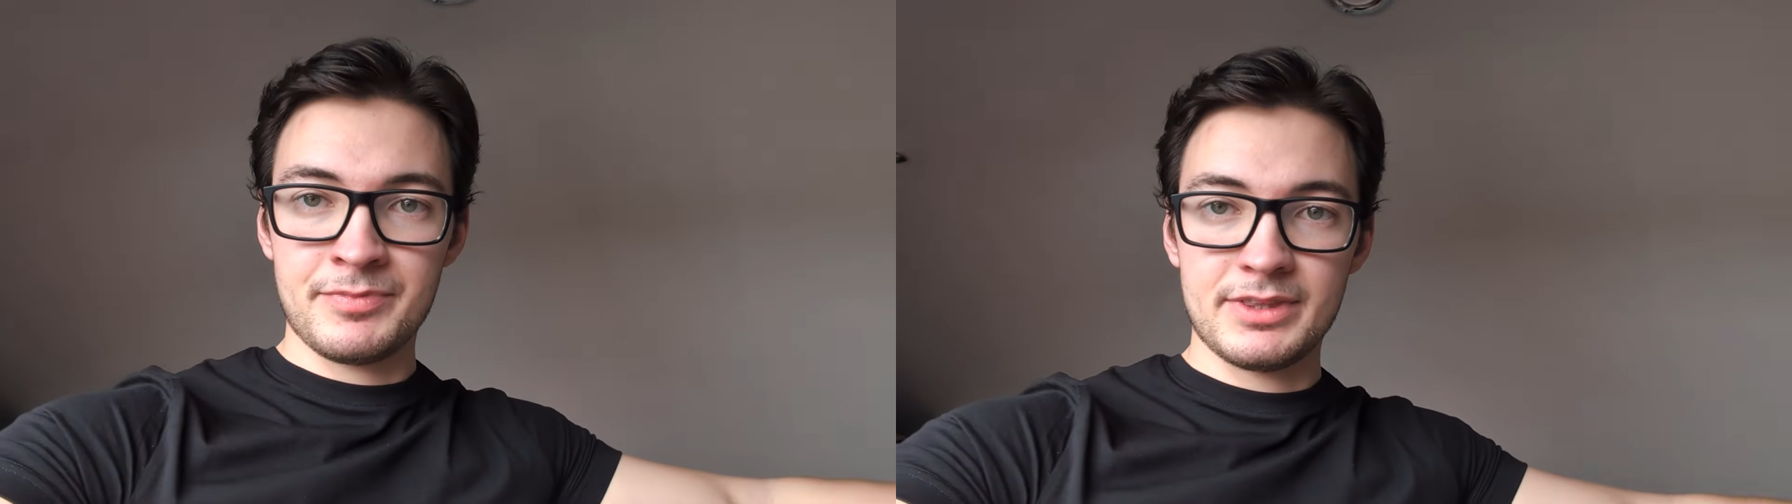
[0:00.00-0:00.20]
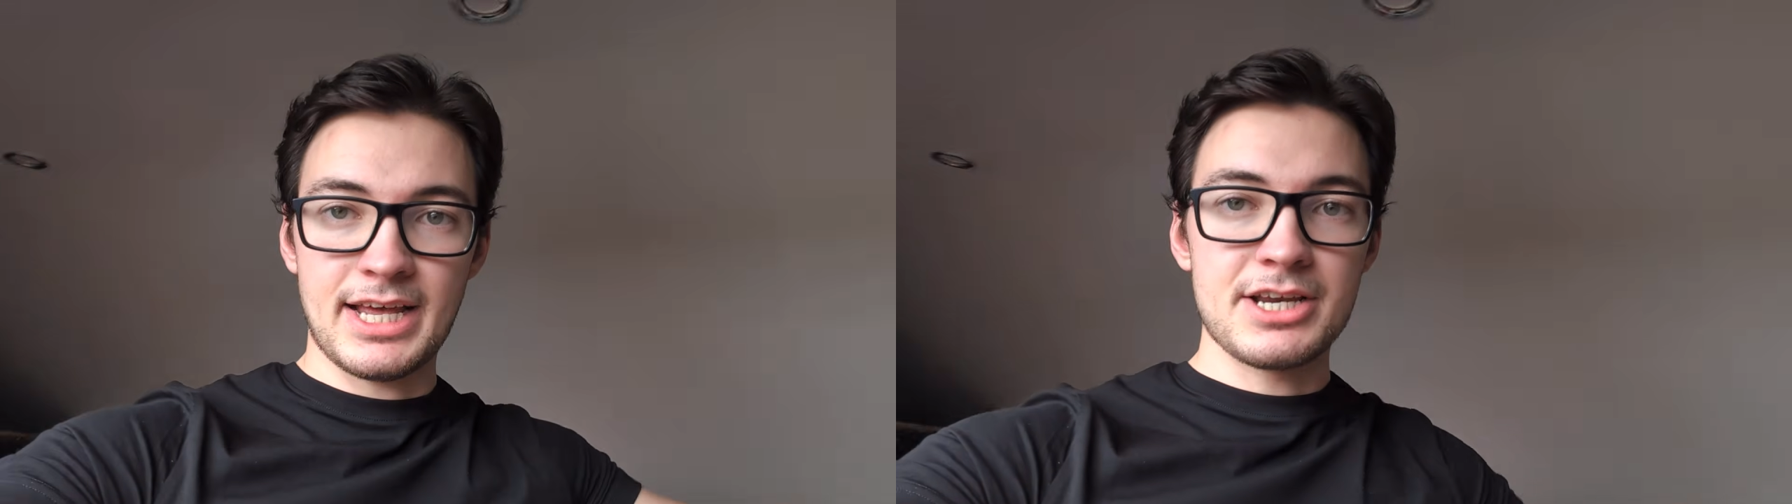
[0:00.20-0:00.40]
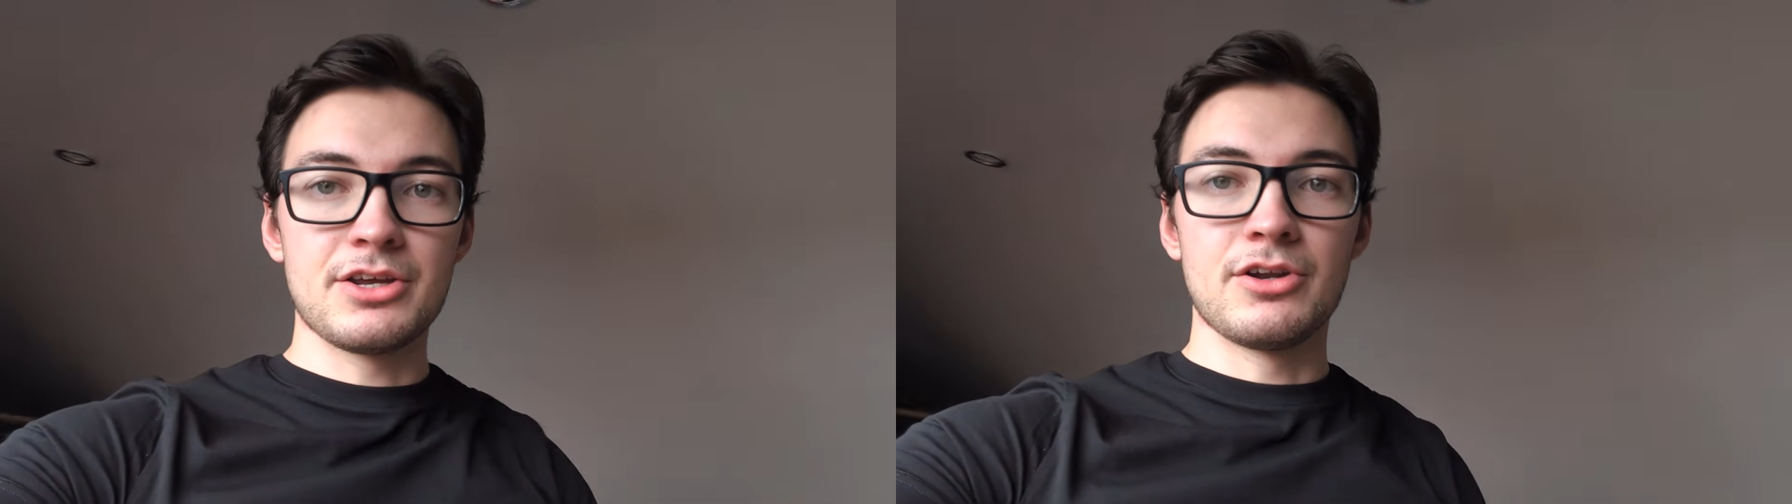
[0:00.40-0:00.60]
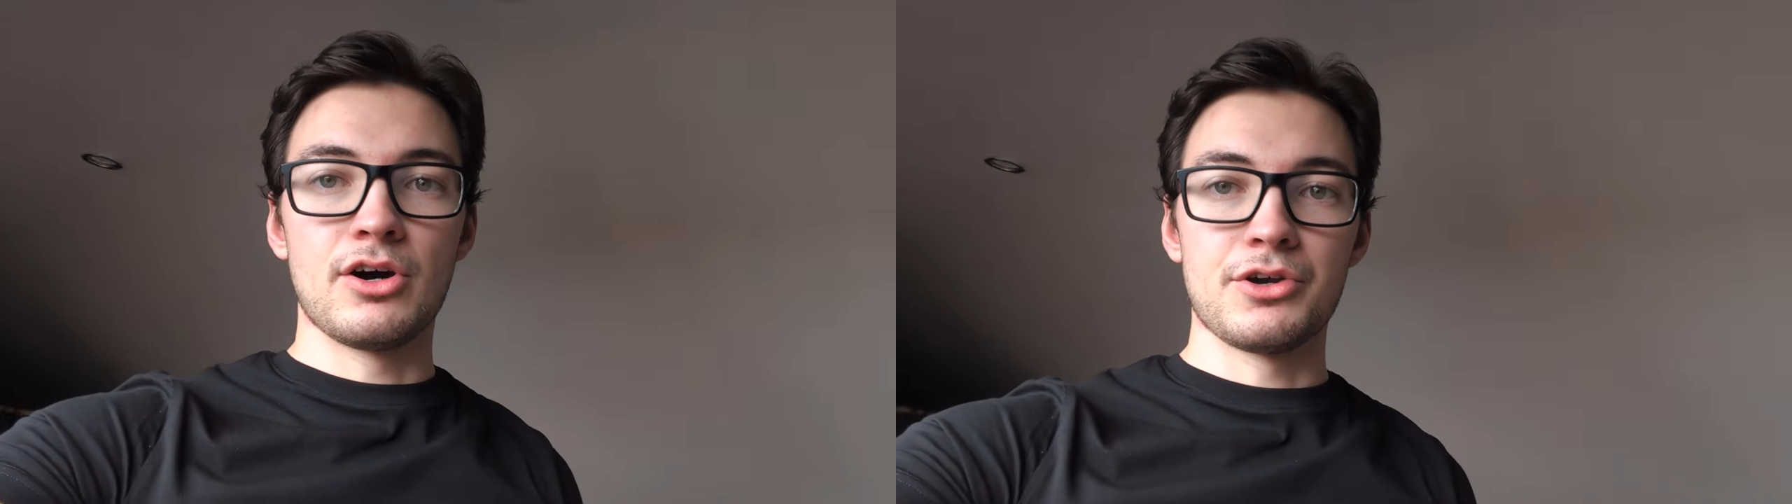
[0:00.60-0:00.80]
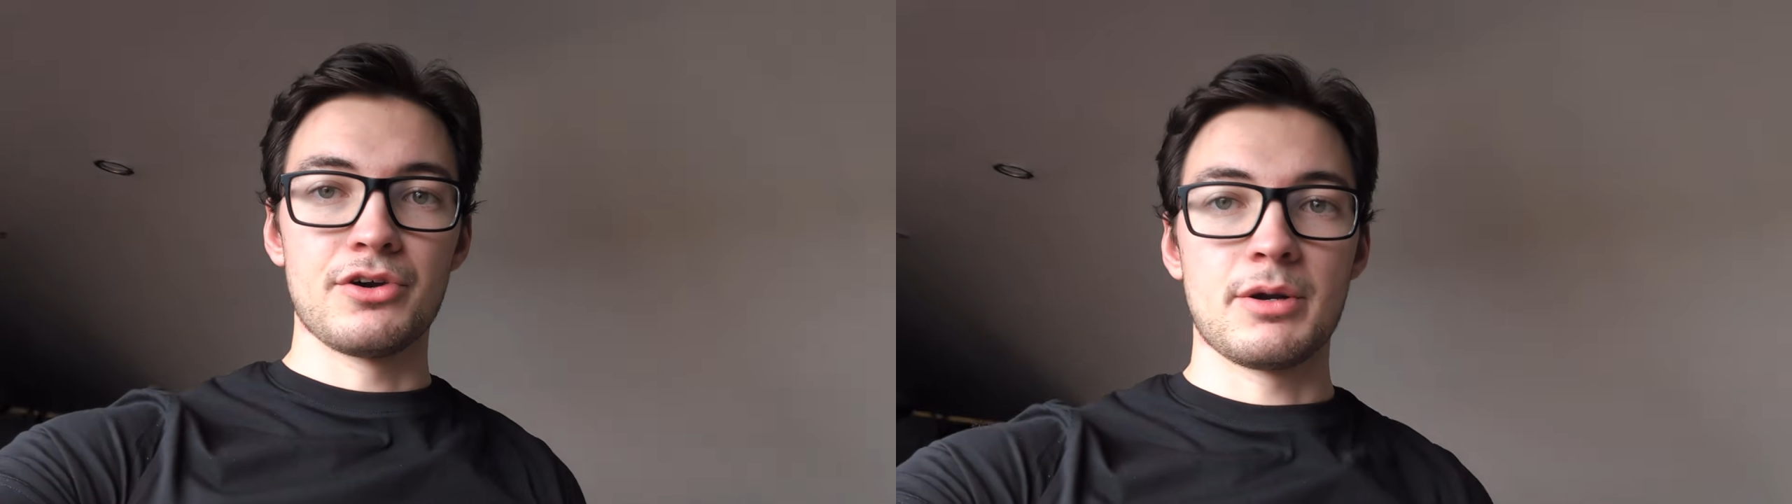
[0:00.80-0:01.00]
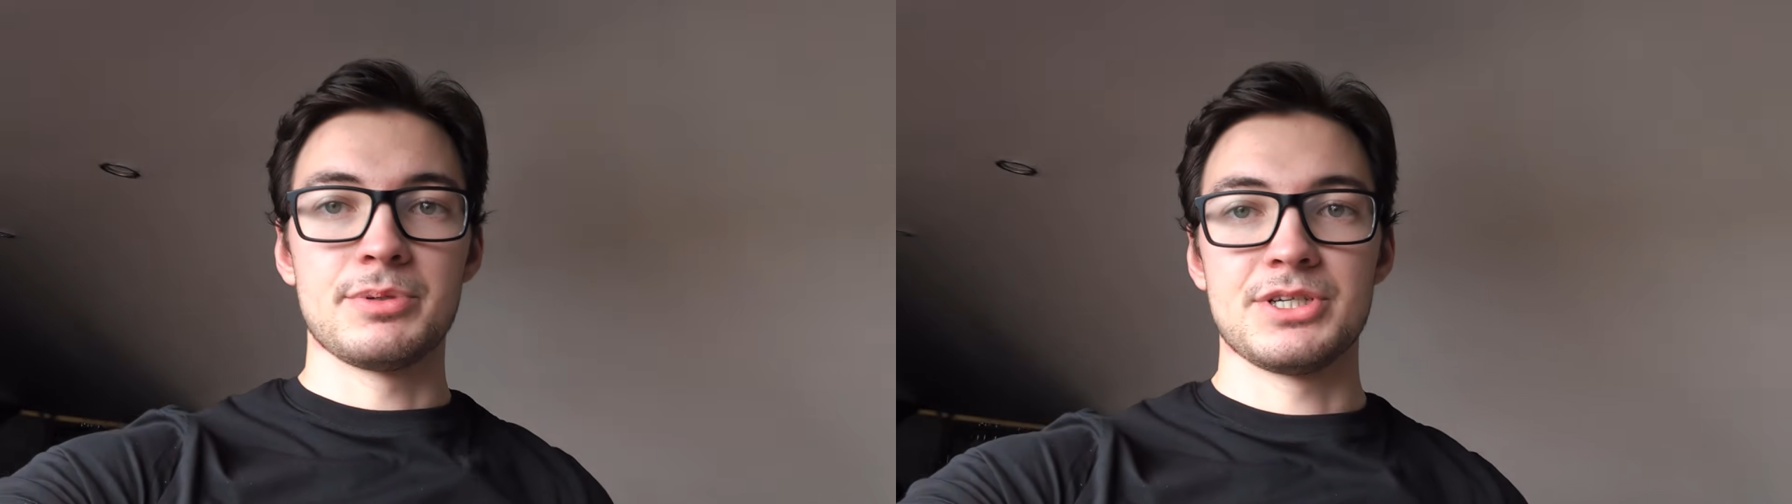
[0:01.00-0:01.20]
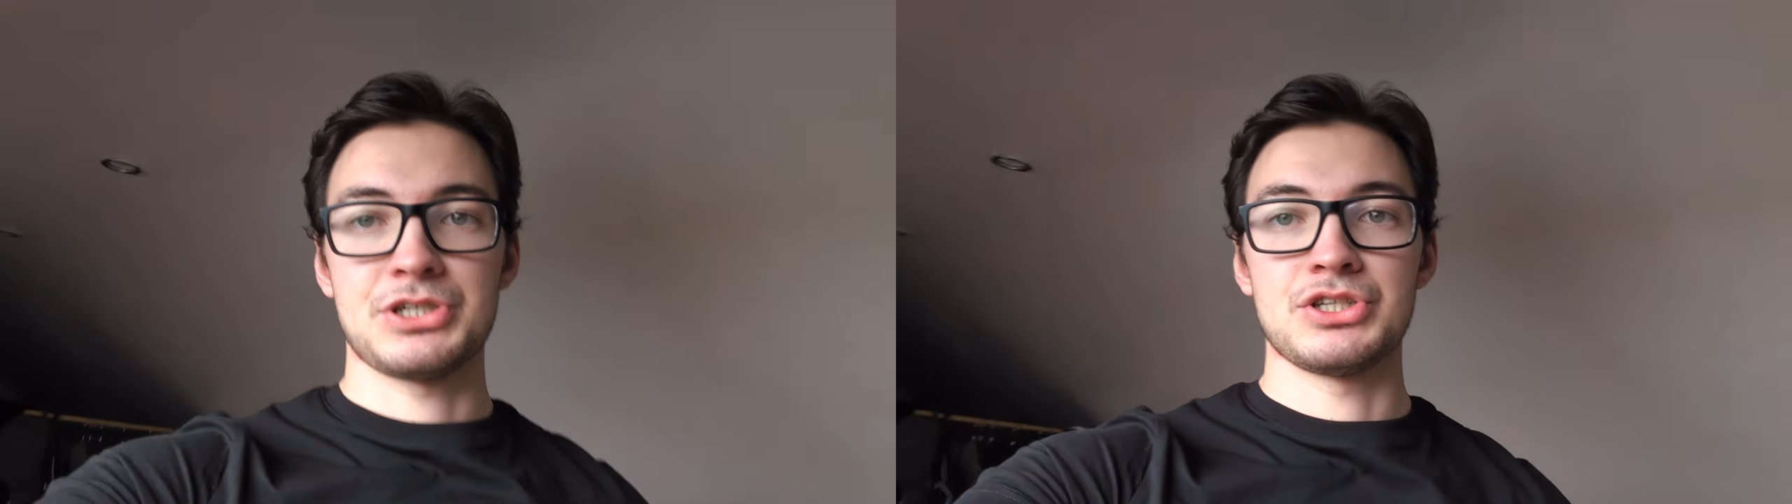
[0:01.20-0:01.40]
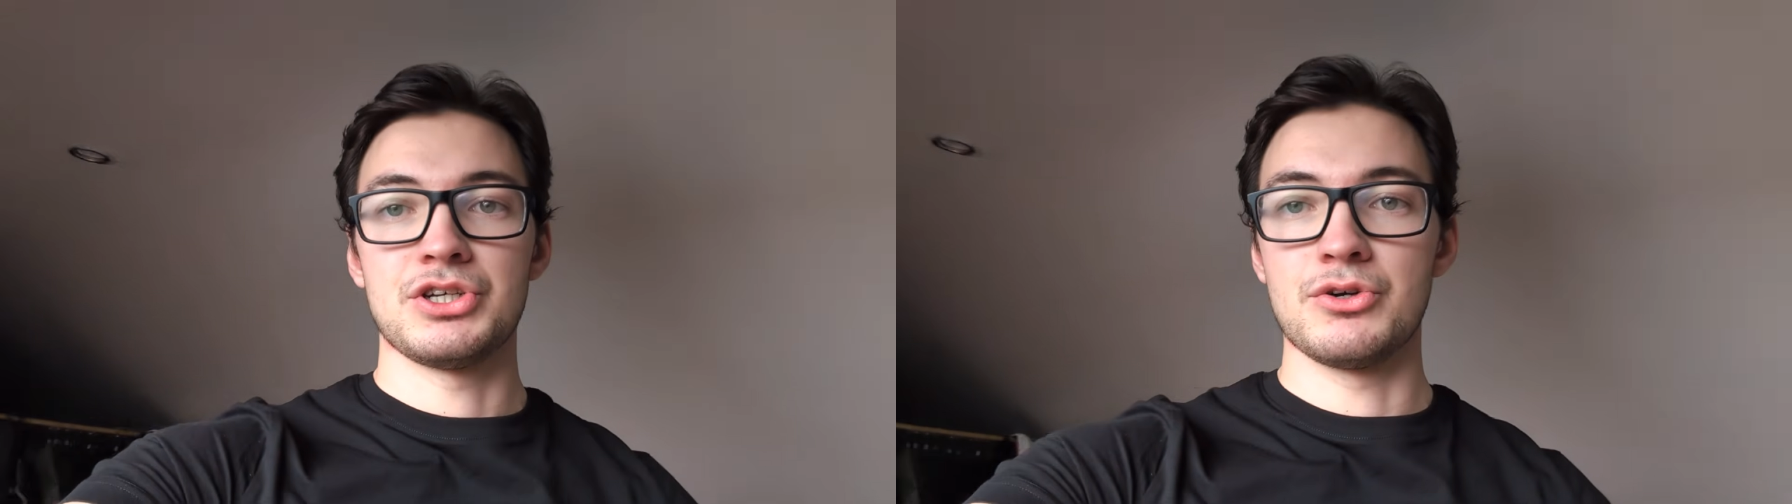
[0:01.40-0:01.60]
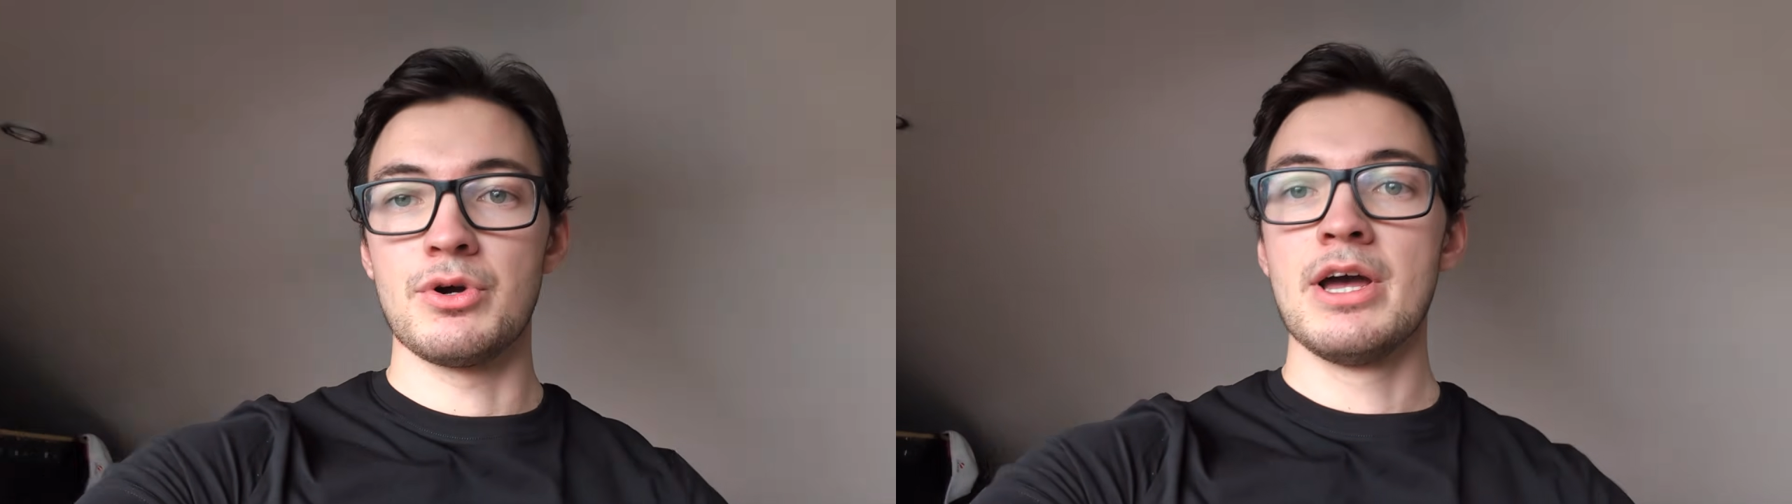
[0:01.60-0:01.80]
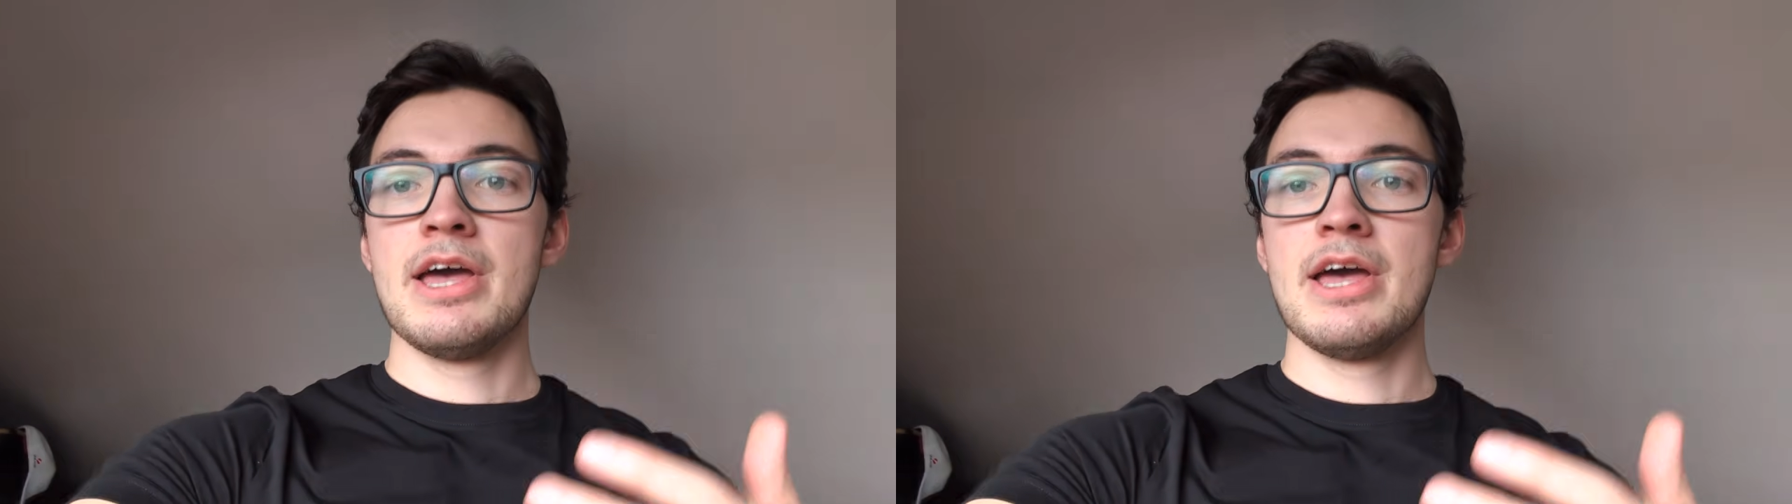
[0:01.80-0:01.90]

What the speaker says: then you're in a position to